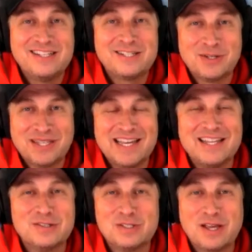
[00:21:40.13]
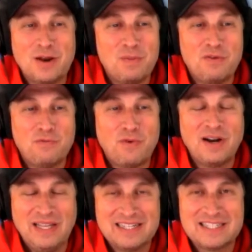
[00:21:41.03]
Certainly, there's going to be
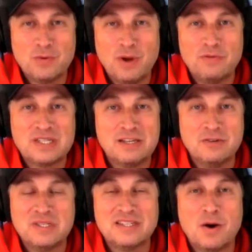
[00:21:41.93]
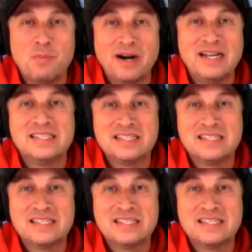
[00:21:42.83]
far less than the way of excuses on a bright,